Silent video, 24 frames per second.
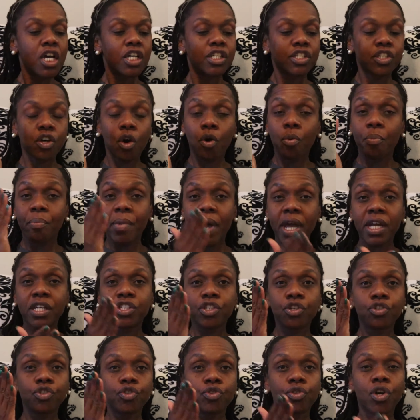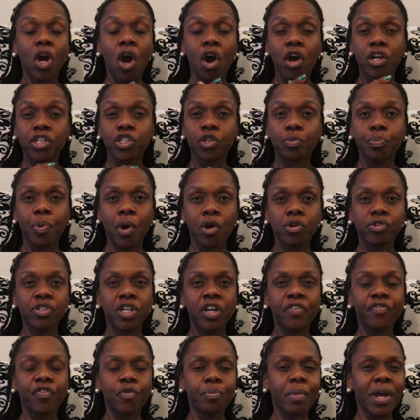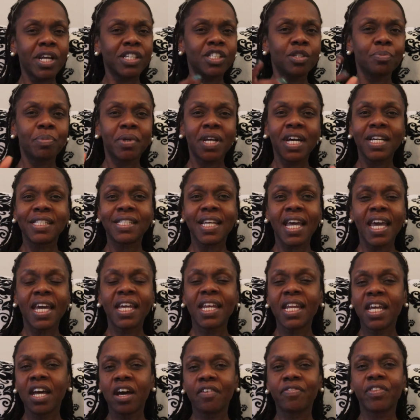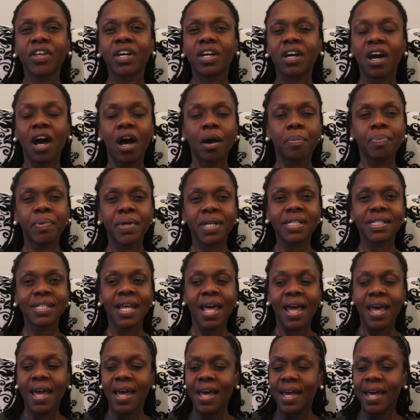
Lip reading: So make sure you guard your personal information, because any of the companies